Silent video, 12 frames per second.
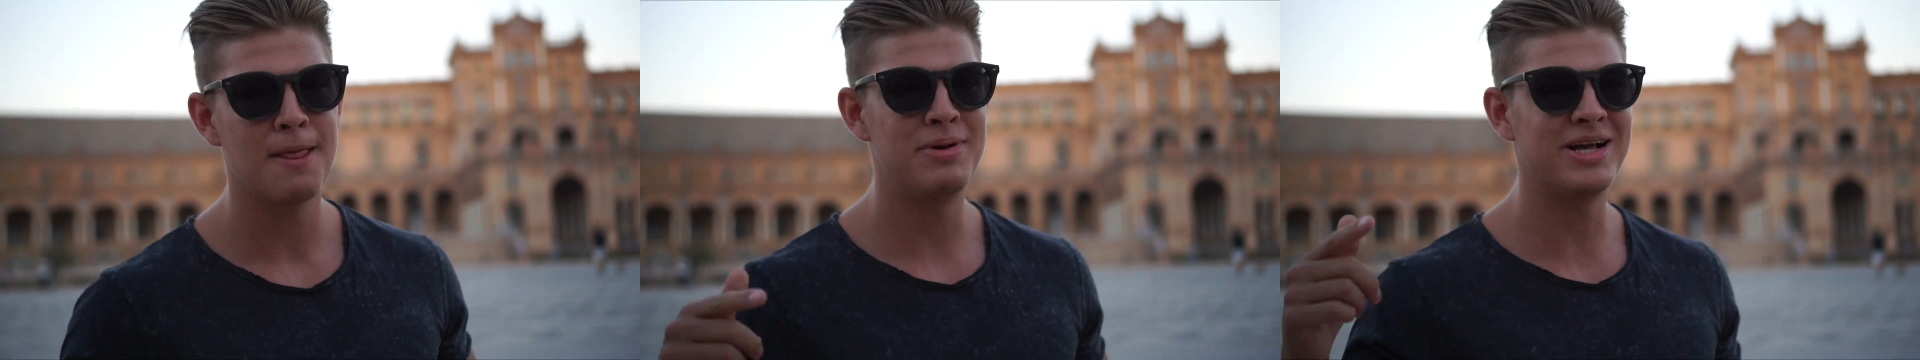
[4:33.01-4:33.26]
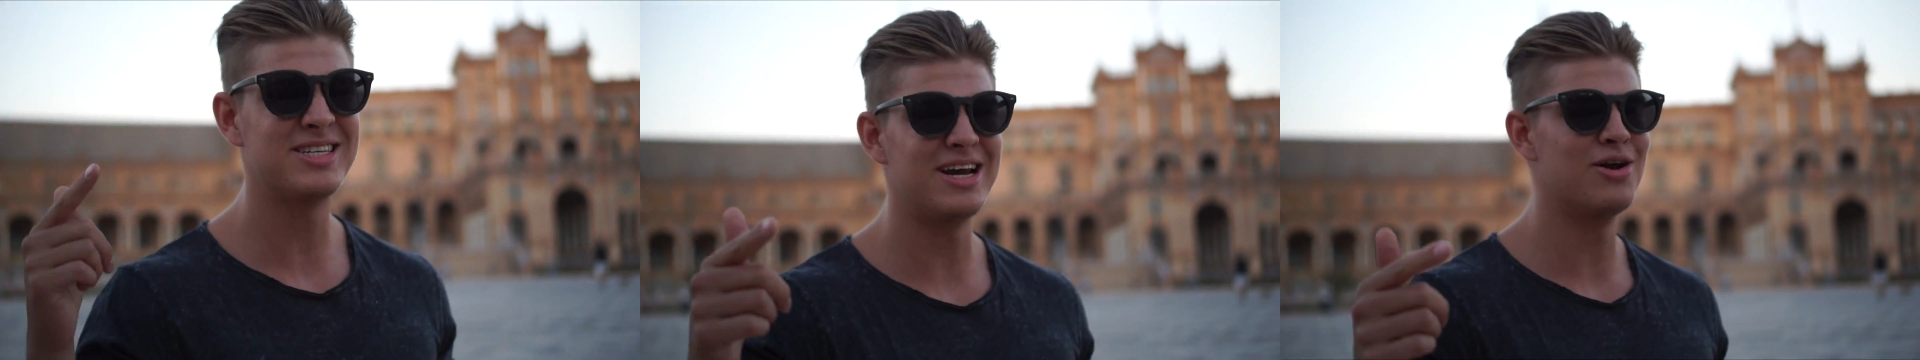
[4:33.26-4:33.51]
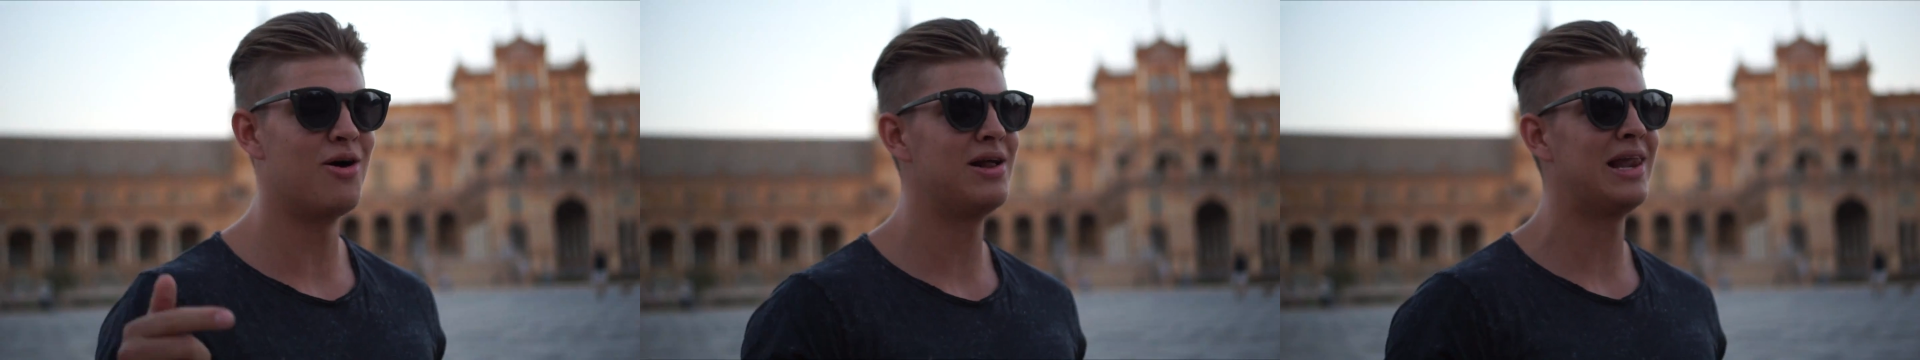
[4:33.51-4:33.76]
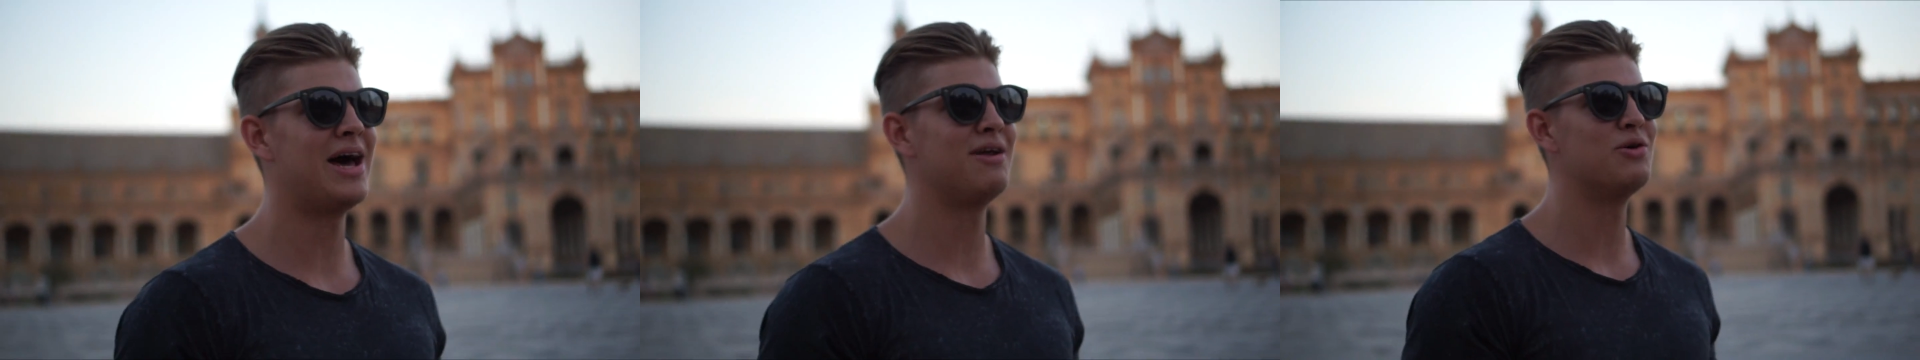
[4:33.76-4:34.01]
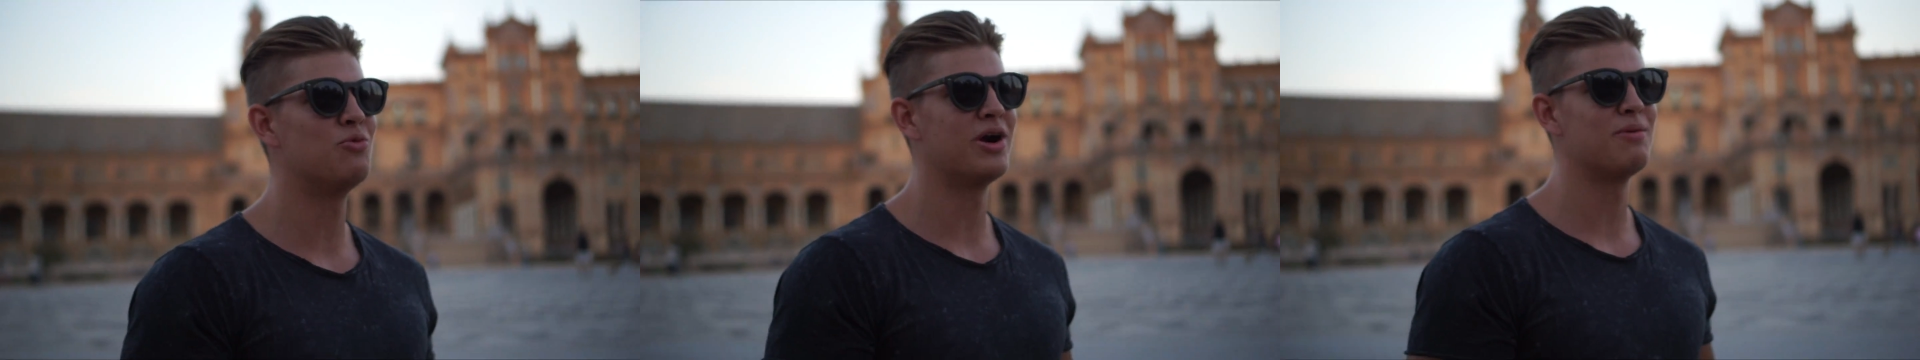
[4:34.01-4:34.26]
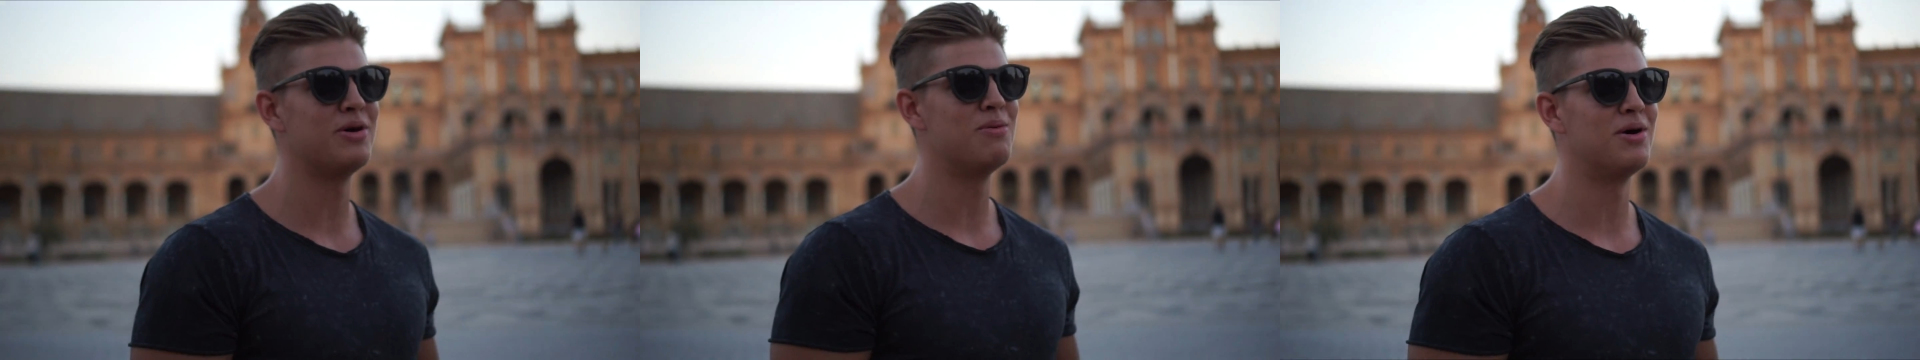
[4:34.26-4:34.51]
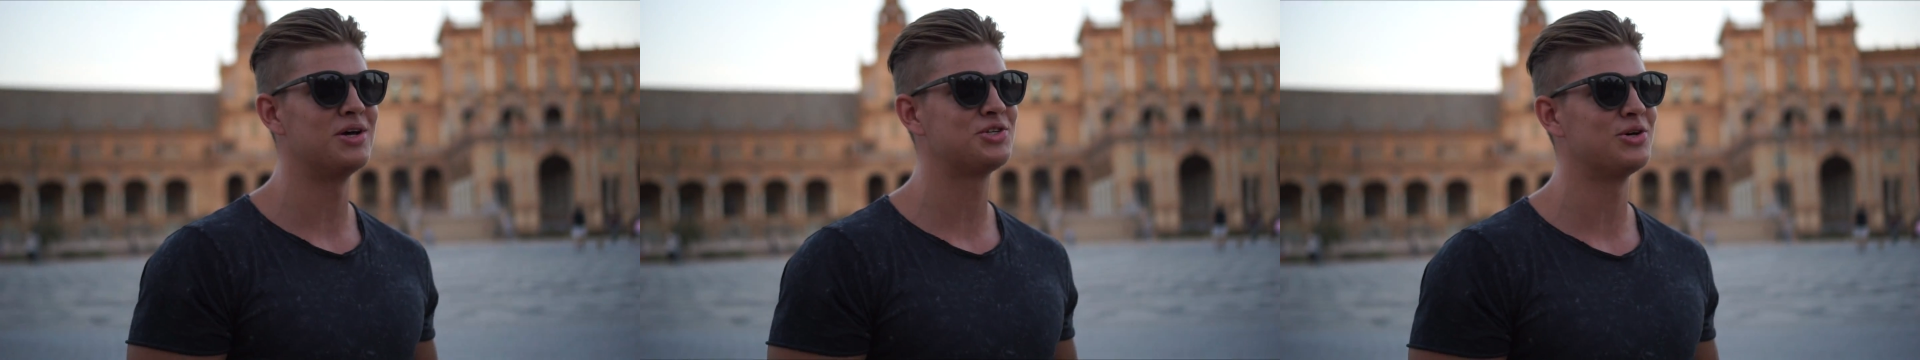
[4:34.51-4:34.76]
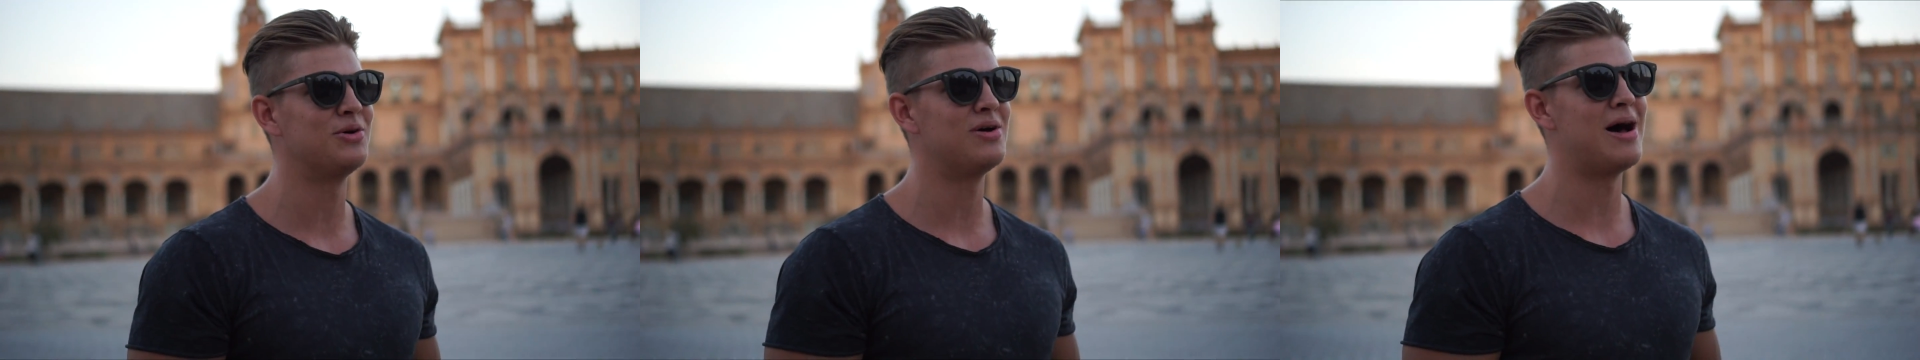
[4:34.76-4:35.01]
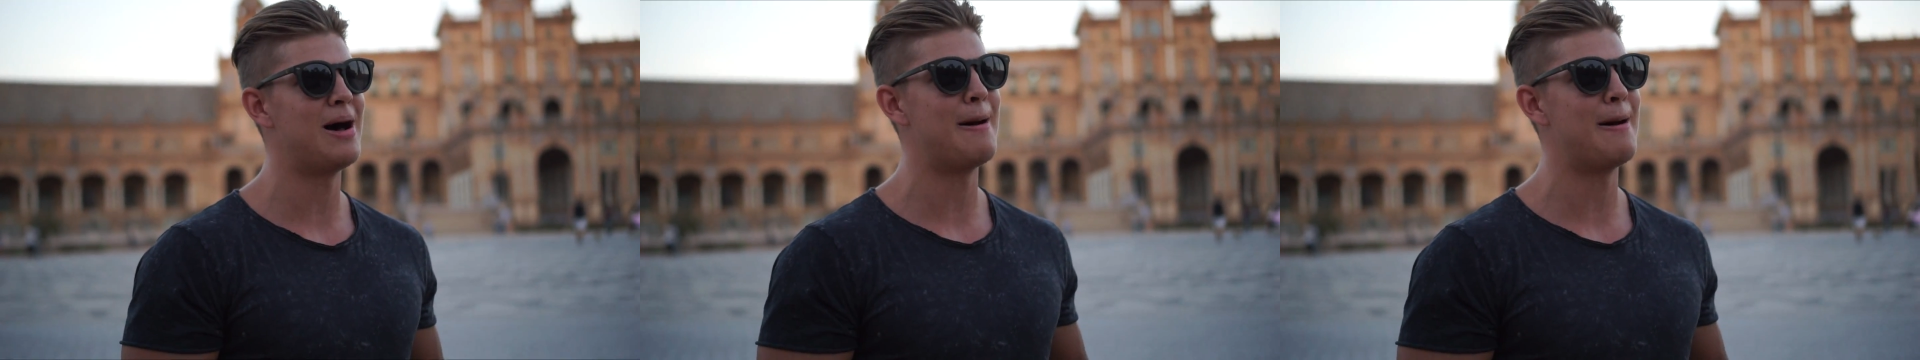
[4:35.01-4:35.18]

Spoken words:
because I know a lot of you want to build muscle.